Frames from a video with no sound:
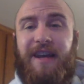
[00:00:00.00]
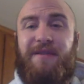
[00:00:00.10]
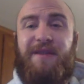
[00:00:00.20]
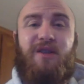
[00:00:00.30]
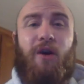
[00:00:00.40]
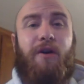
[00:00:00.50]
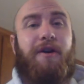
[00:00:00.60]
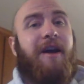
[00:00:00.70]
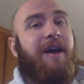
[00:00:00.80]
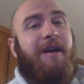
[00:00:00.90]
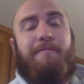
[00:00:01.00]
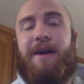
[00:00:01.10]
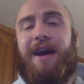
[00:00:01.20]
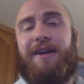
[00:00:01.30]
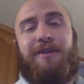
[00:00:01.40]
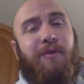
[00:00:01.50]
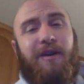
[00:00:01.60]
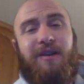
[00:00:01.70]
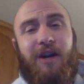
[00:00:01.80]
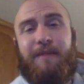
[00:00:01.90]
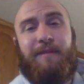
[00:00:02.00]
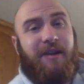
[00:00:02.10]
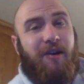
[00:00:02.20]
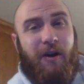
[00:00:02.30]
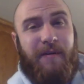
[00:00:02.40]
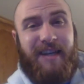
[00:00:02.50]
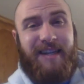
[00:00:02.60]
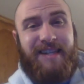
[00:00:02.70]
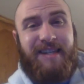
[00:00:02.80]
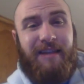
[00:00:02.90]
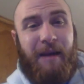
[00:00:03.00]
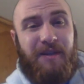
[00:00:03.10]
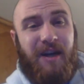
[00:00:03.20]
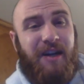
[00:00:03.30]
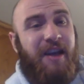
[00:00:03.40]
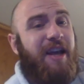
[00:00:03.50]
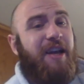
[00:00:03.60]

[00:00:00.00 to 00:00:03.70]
And this card, man, you want to talk about a card that gets slept on?